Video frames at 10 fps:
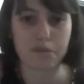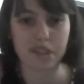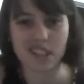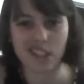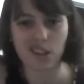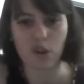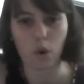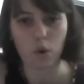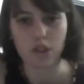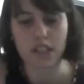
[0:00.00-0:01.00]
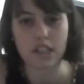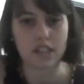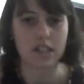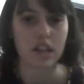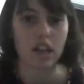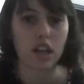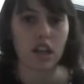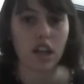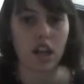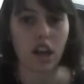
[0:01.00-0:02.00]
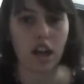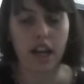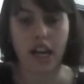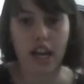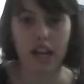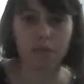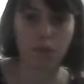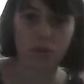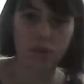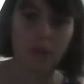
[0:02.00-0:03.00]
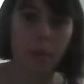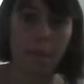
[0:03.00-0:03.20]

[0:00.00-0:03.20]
in particular horses and animals.